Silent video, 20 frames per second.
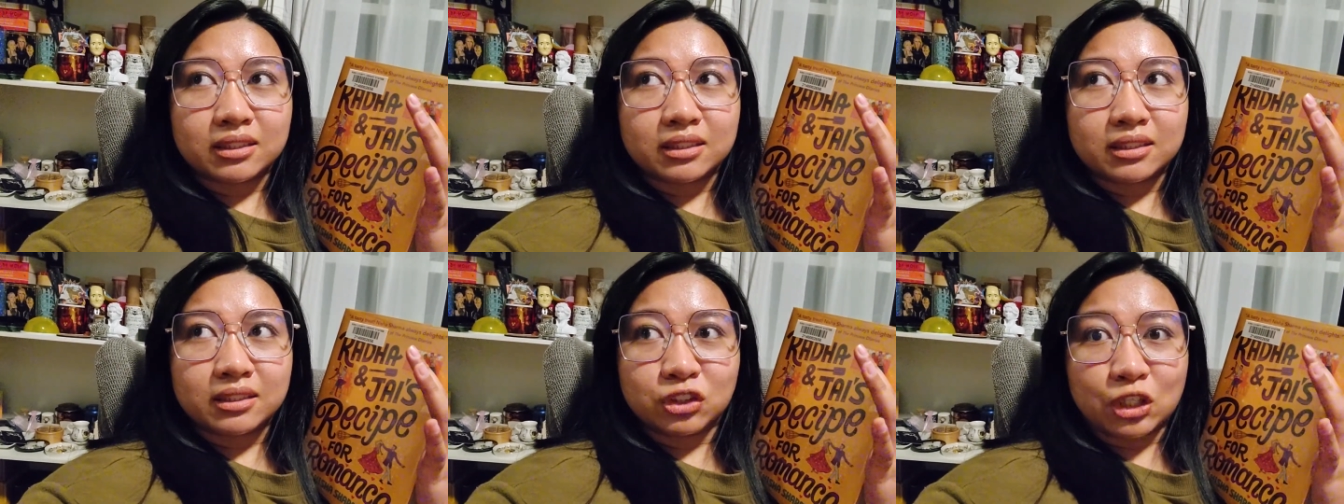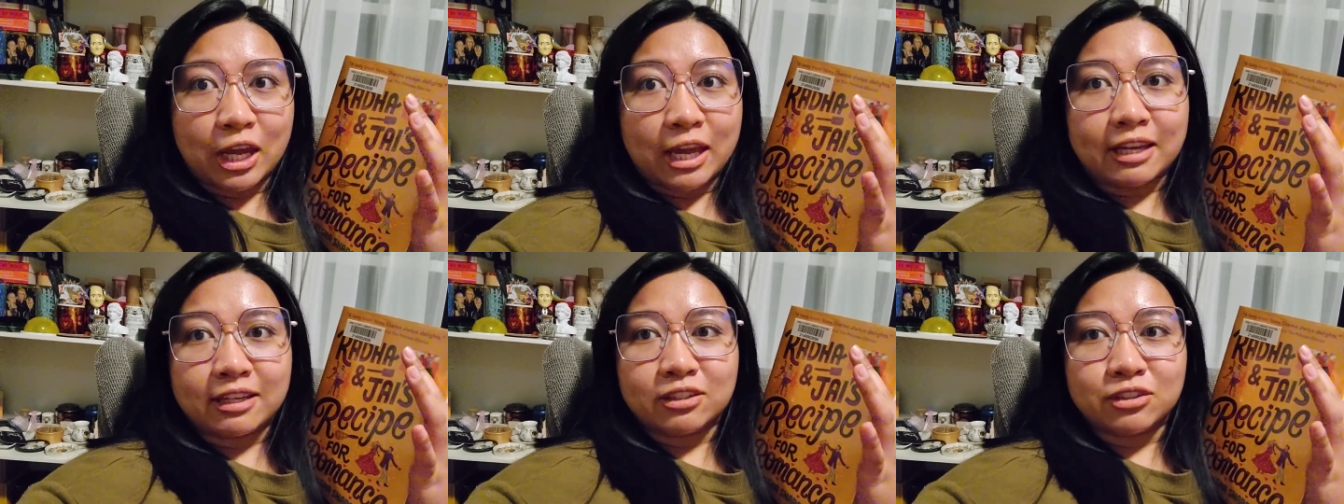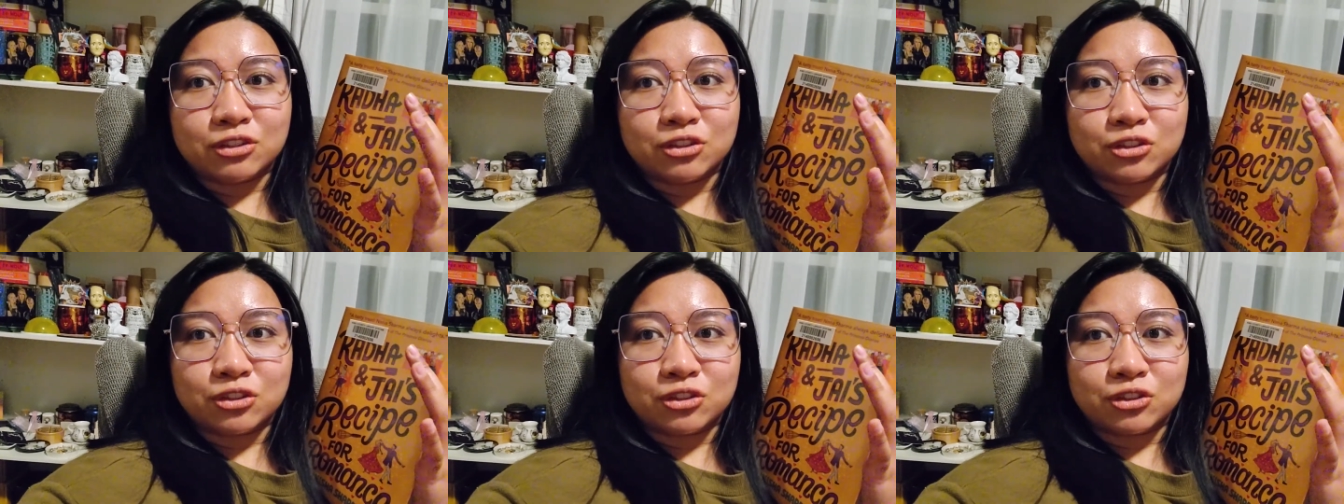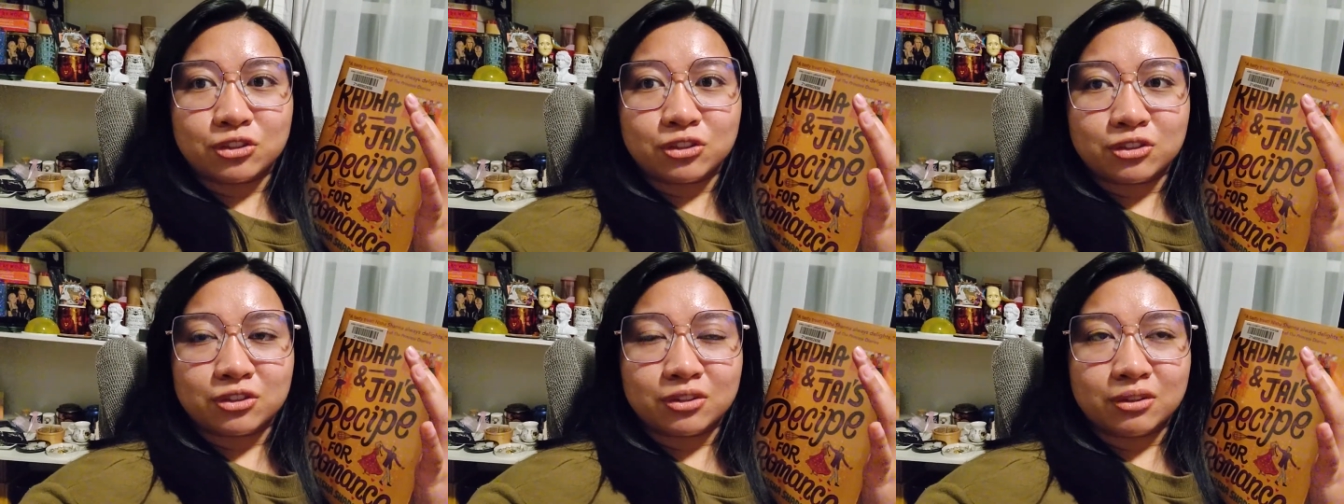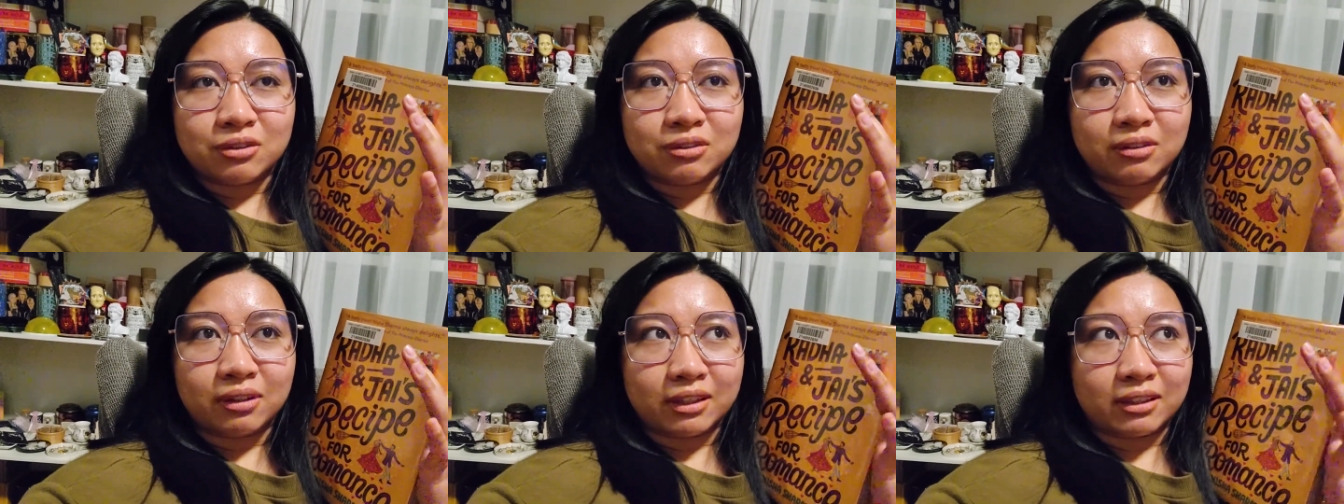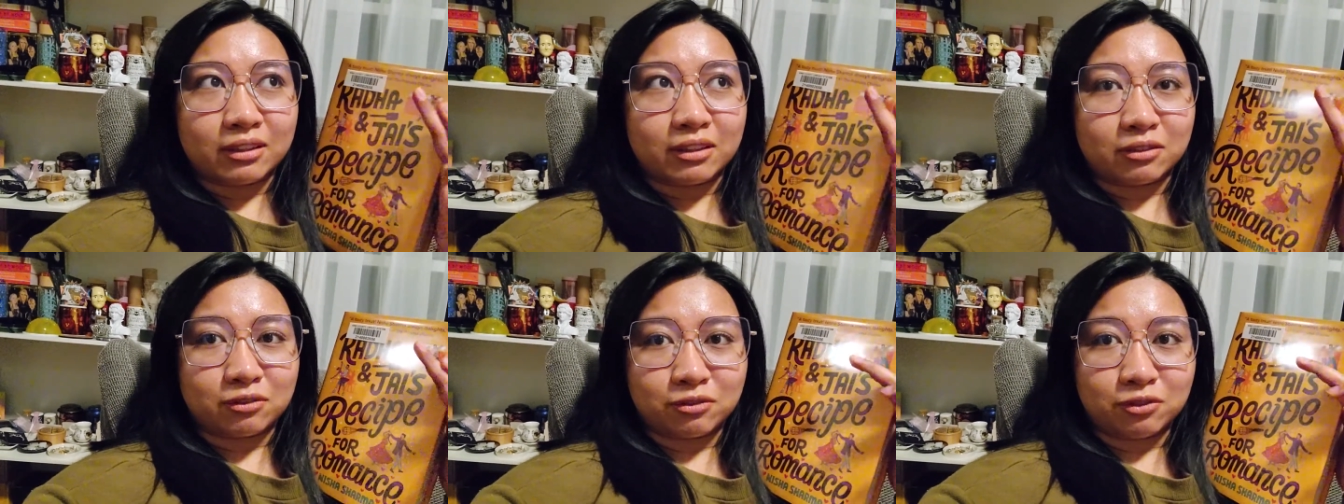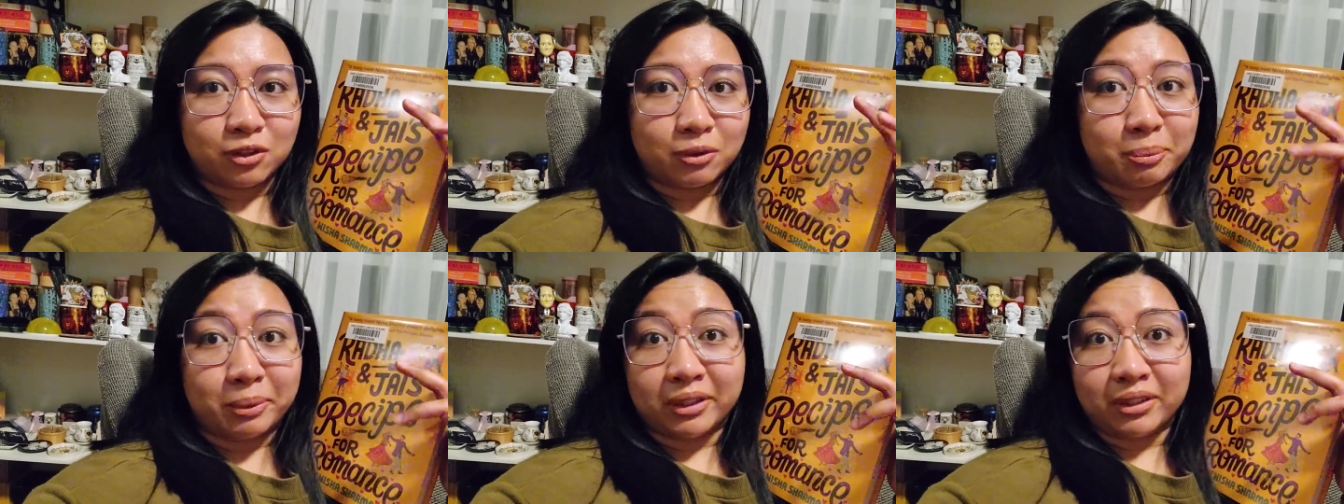change like that
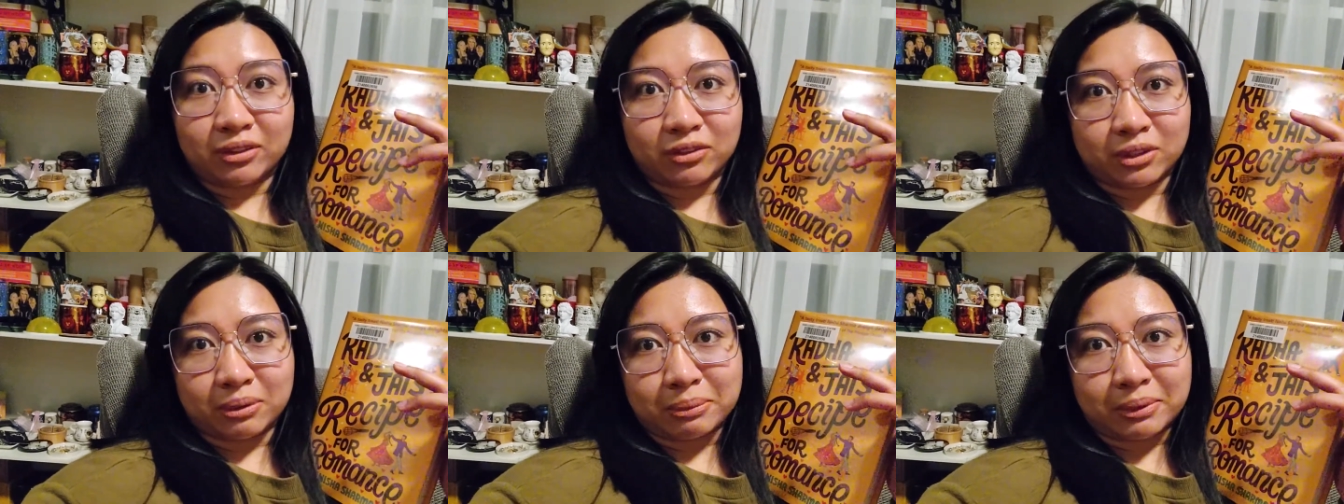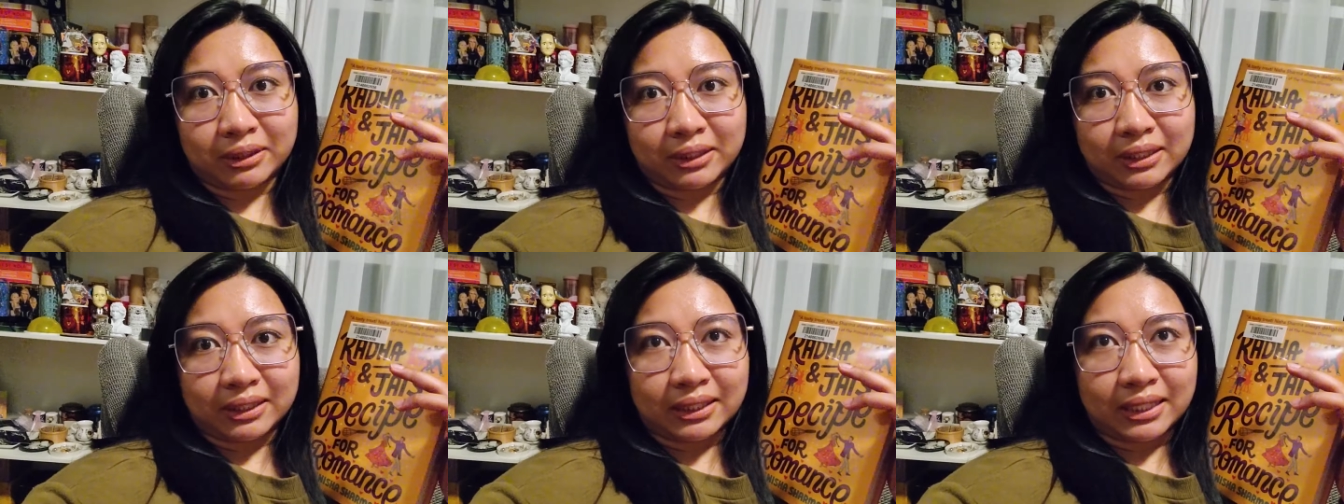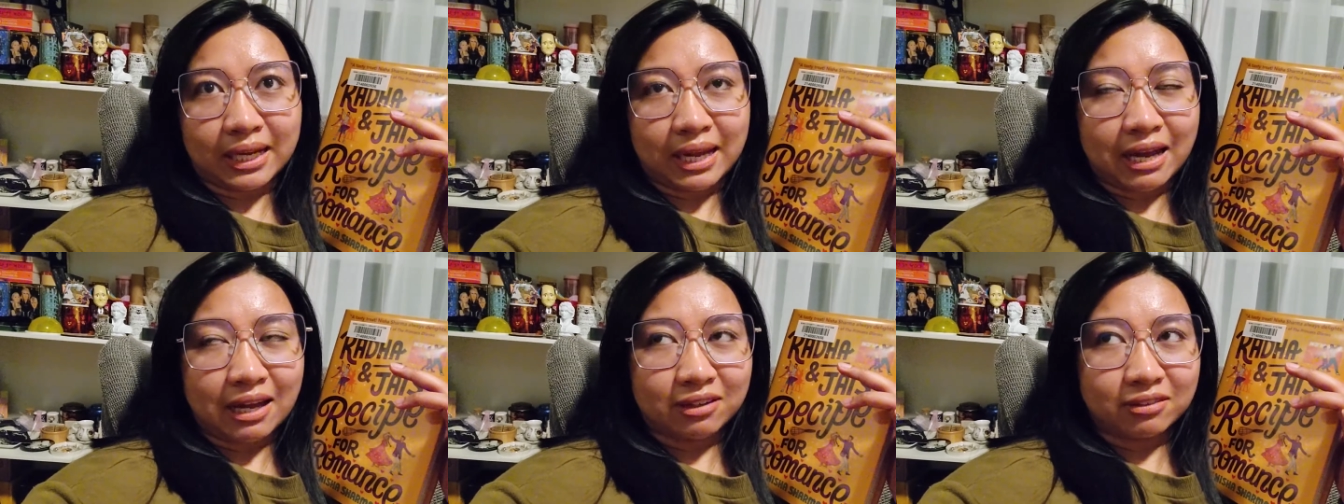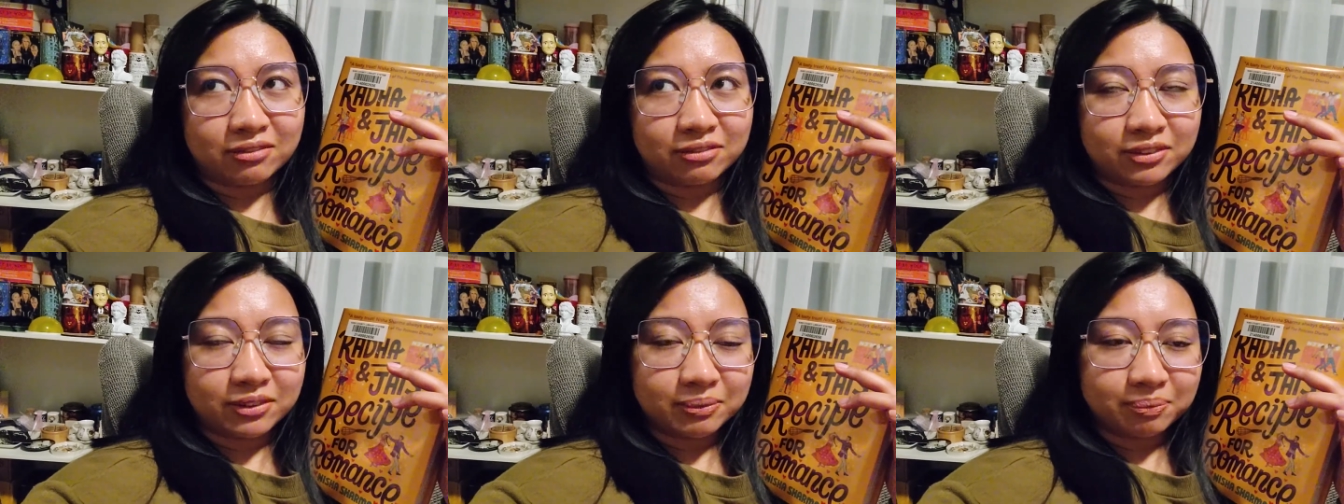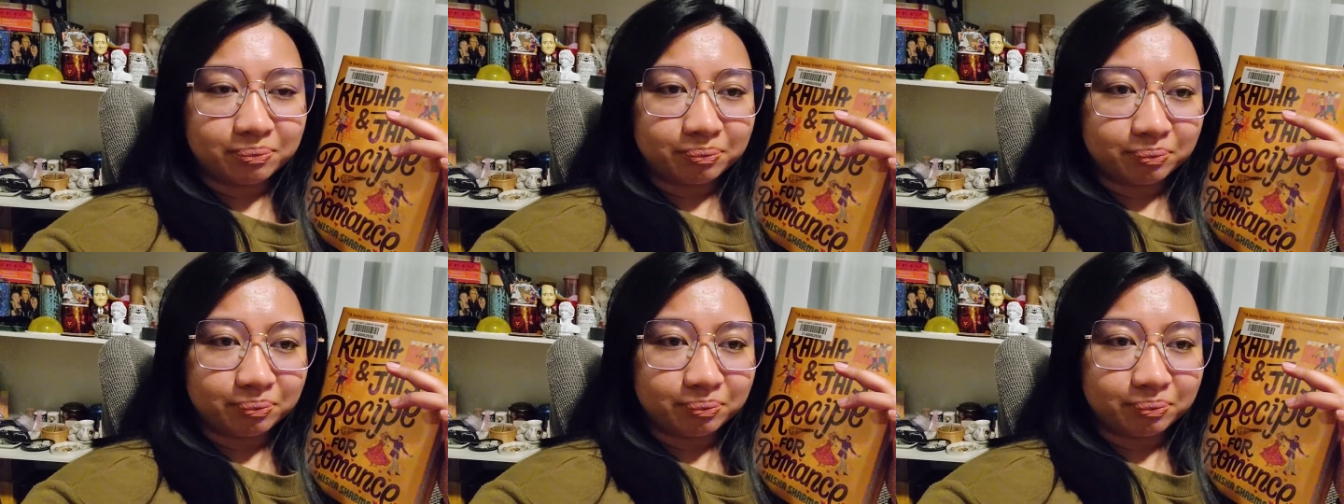verbal agreement that they have